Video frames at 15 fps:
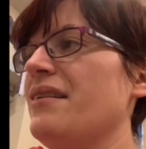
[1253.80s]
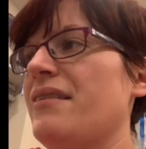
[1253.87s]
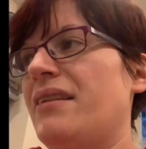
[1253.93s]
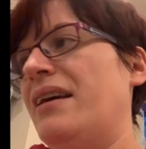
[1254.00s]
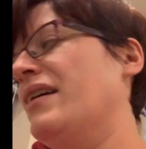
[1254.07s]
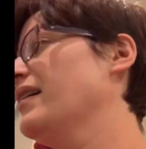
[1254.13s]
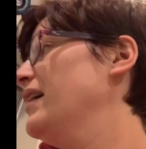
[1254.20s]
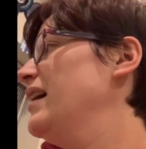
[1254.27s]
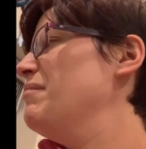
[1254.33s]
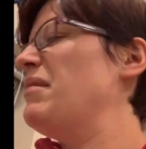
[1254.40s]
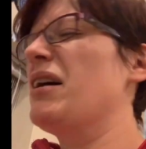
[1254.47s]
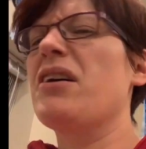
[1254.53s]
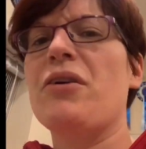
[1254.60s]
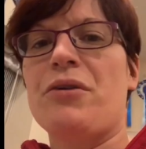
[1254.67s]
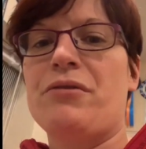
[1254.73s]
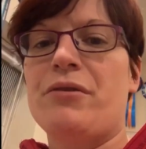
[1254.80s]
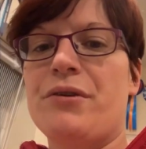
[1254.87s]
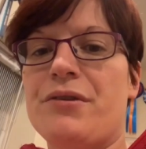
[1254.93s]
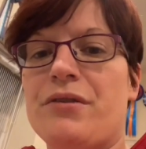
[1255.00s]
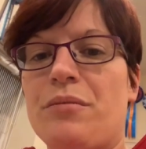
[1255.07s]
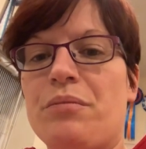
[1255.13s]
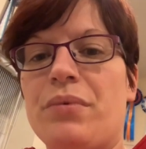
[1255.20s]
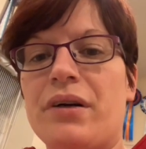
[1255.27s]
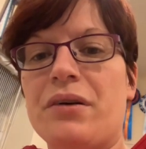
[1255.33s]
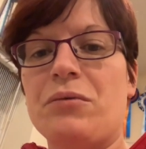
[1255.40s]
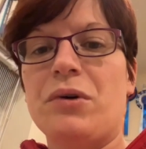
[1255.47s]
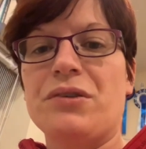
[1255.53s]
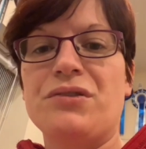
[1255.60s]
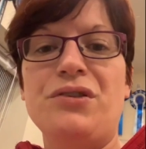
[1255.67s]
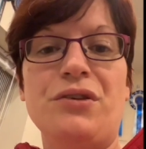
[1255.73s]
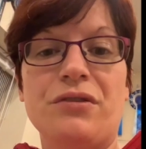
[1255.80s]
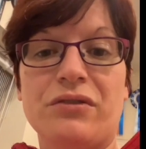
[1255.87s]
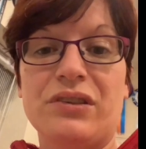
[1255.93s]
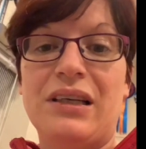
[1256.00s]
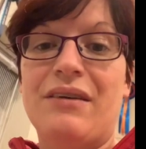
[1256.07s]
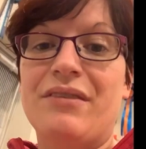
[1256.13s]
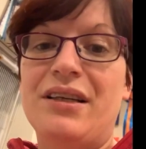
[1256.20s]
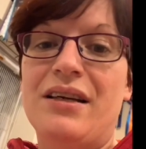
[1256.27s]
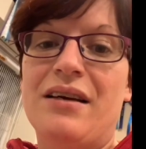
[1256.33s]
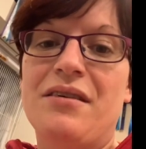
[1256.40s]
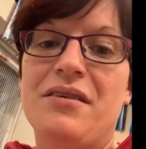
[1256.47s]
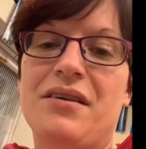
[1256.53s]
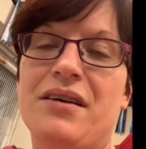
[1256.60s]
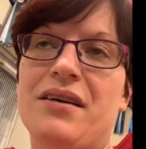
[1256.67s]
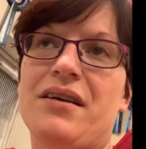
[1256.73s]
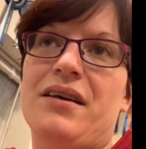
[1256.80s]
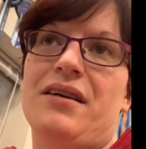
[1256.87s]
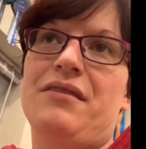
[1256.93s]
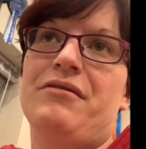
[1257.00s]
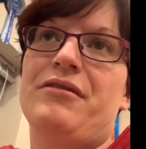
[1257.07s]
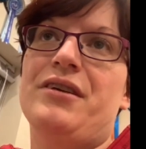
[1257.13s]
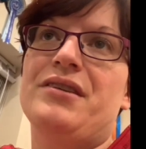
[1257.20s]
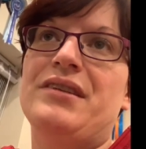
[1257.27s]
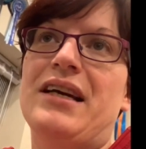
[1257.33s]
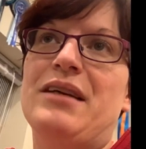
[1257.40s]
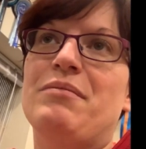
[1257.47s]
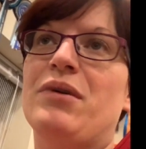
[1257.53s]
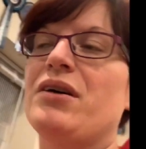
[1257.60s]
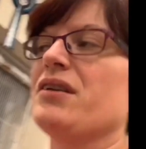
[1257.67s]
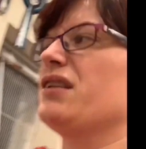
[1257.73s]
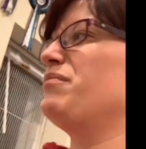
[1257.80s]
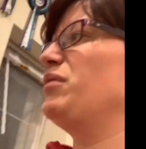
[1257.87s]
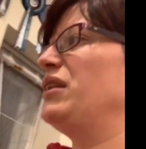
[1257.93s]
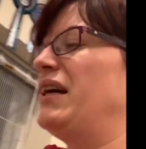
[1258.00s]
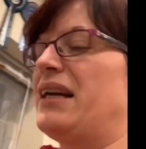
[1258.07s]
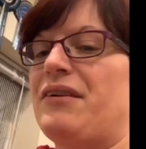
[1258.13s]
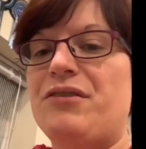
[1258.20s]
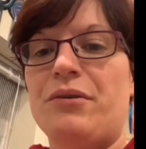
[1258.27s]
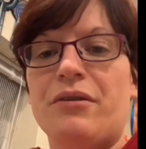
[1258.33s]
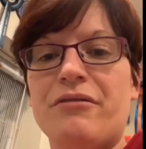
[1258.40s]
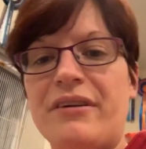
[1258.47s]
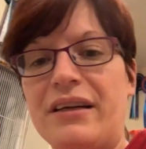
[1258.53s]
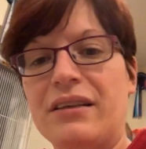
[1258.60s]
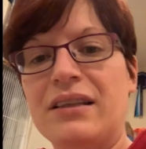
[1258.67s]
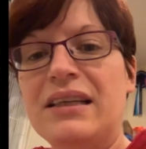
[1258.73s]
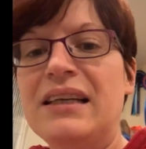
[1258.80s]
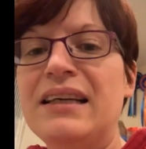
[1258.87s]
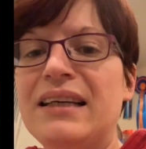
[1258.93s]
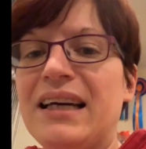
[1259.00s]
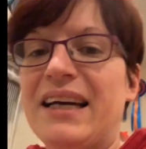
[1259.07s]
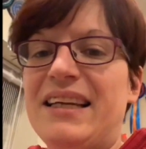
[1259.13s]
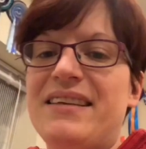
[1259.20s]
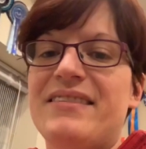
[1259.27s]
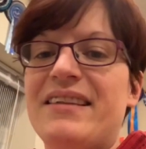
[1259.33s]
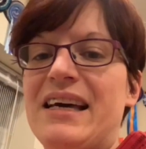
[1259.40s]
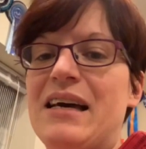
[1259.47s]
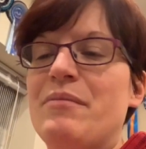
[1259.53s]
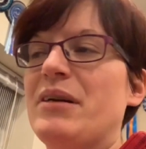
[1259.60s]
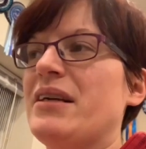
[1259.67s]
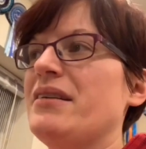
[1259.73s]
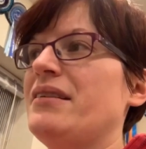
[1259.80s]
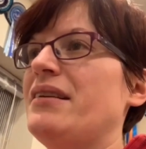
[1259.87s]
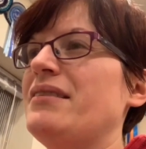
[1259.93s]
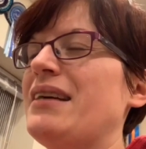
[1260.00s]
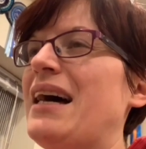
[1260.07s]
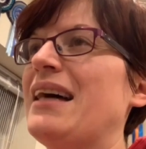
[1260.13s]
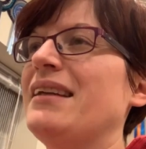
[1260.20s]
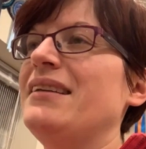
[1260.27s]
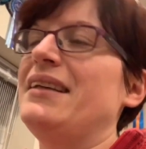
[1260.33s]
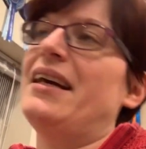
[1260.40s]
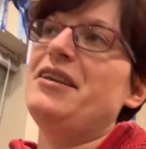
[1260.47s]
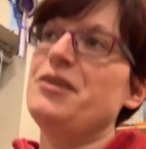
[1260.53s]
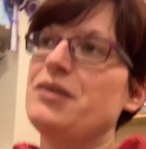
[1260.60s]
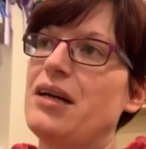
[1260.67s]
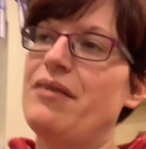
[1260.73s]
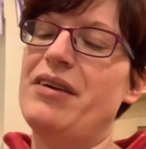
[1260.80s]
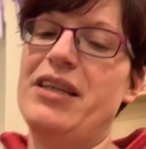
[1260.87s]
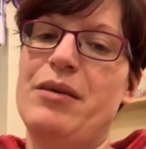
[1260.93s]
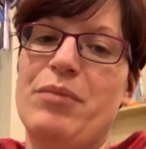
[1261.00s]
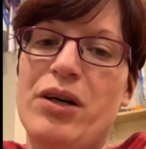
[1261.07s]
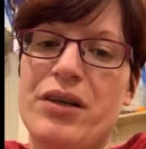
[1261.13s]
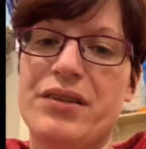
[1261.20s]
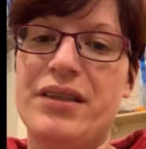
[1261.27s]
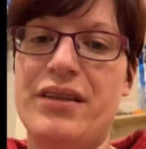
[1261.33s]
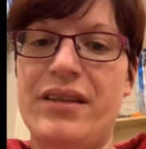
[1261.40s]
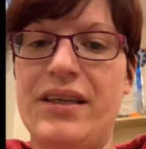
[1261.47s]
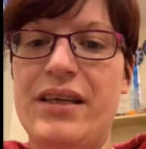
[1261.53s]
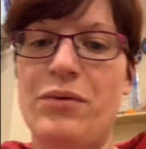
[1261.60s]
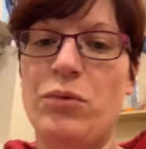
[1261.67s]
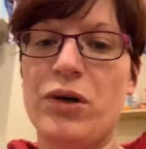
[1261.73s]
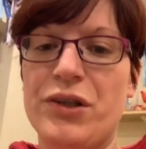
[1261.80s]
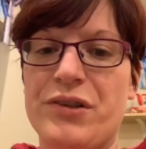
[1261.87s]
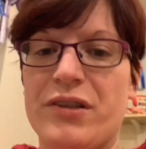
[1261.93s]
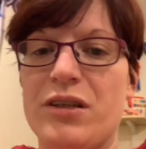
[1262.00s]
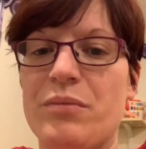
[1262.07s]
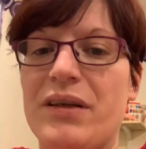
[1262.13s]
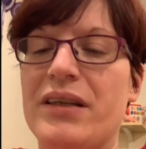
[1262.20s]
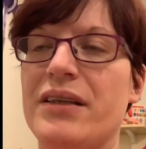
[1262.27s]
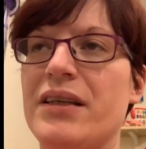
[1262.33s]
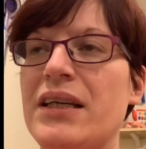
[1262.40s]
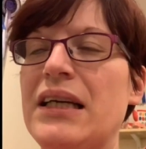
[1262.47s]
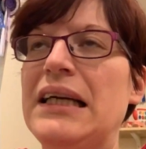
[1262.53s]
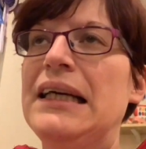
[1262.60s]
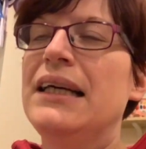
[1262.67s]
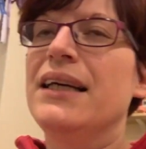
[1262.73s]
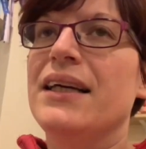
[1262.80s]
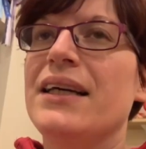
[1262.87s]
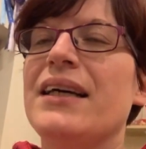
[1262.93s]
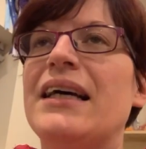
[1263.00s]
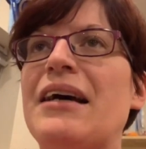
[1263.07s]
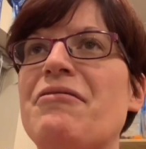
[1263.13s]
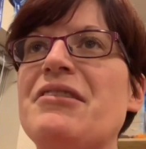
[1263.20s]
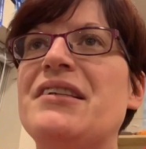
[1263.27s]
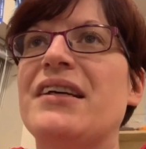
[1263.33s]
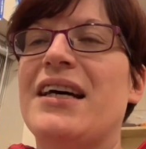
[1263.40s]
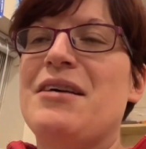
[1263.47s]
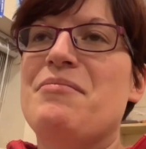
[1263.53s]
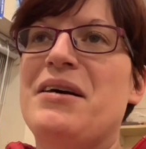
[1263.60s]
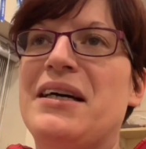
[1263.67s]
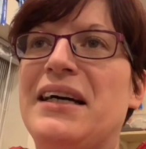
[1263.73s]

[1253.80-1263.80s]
of thing. I'll go through at some point what's useful to have in a kind of first aid box, but that gives you a feel. And it's there because it's handy. I used to have it in a box in the wardrobe, and every time